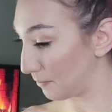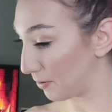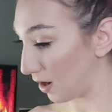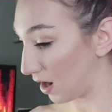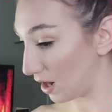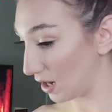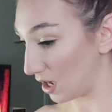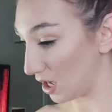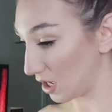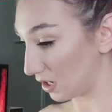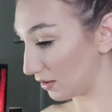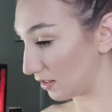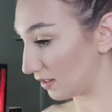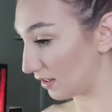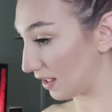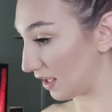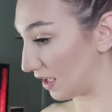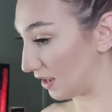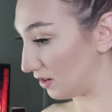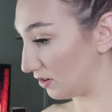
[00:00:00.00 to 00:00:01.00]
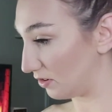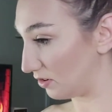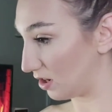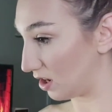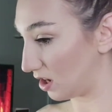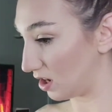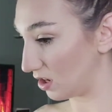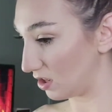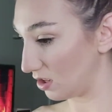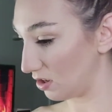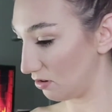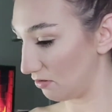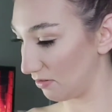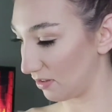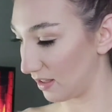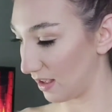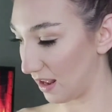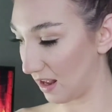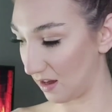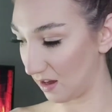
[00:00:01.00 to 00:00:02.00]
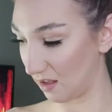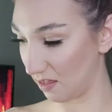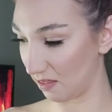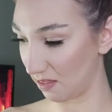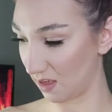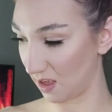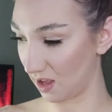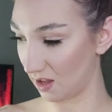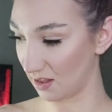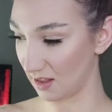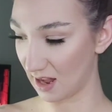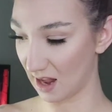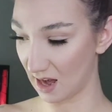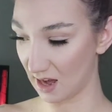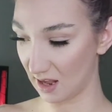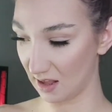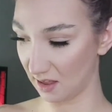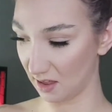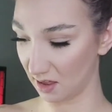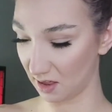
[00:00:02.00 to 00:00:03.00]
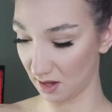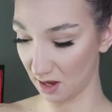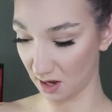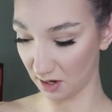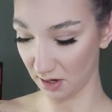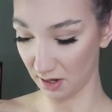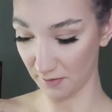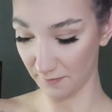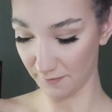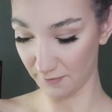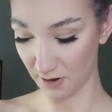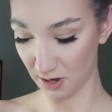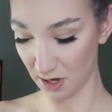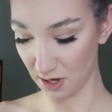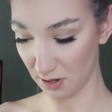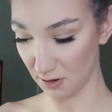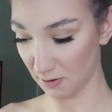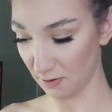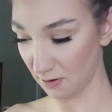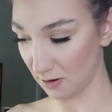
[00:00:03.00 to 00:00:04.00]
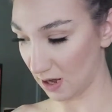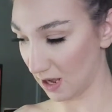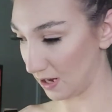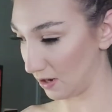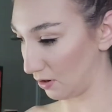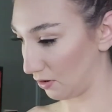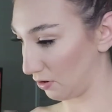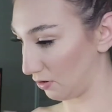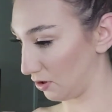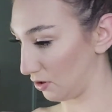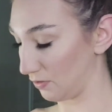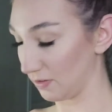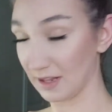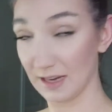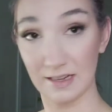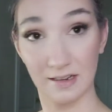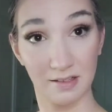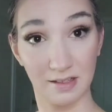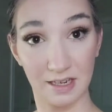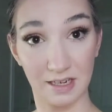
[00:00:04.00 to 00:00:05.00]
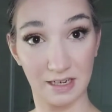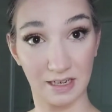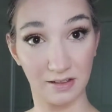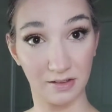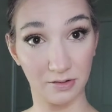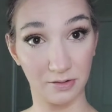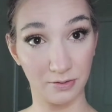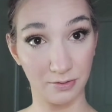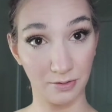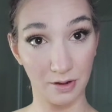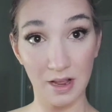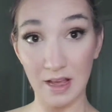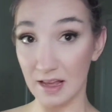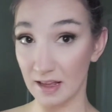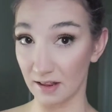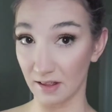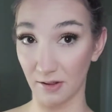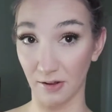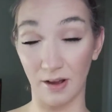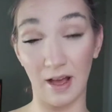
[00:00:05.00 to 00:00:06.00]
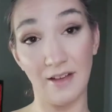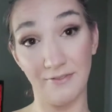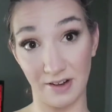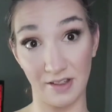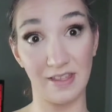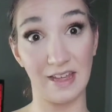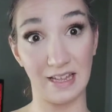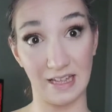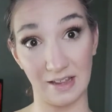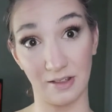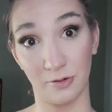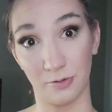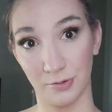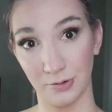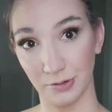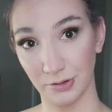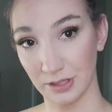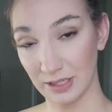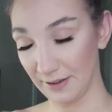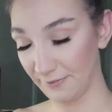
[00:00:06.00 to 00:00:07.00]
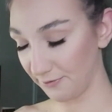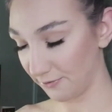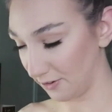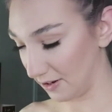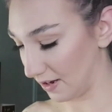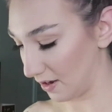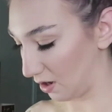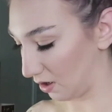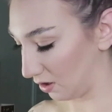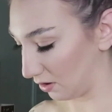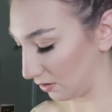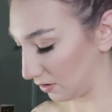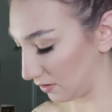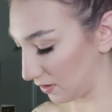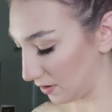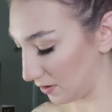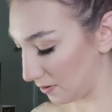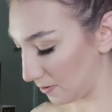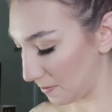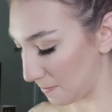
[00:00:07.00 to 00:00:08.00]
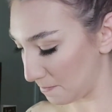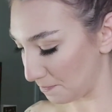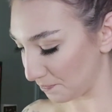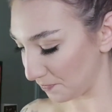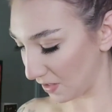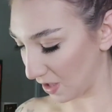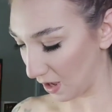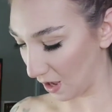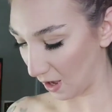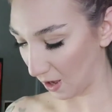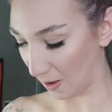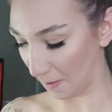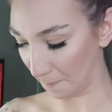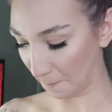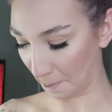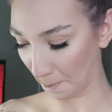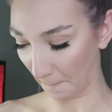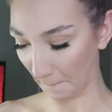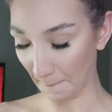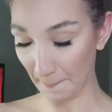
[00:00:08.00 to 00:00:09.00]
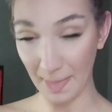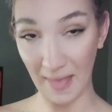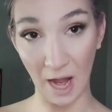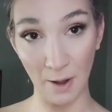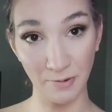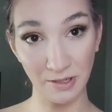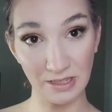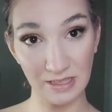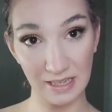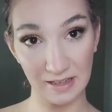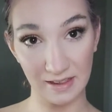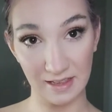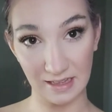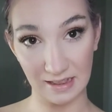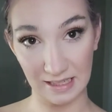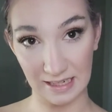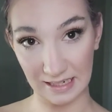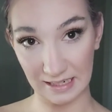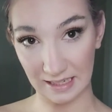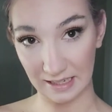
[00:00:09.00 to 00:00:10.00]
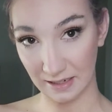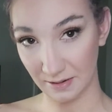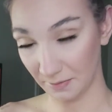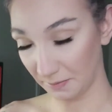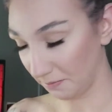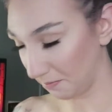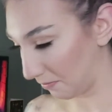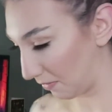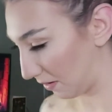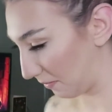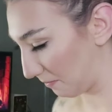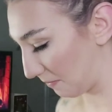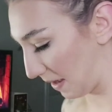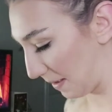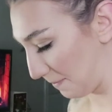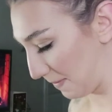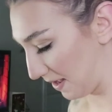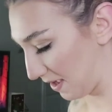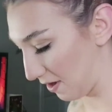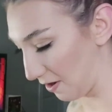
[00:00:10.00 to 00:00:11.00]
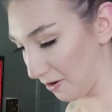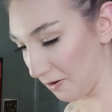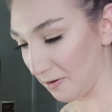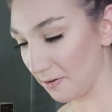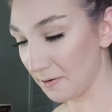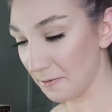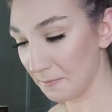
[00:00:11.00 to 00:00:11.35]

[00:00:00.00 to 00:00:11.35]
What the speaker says: products. I do not use anything that is not good for you. I don't use anything that's, so everything is cruelty free also. I will list a link in my bio,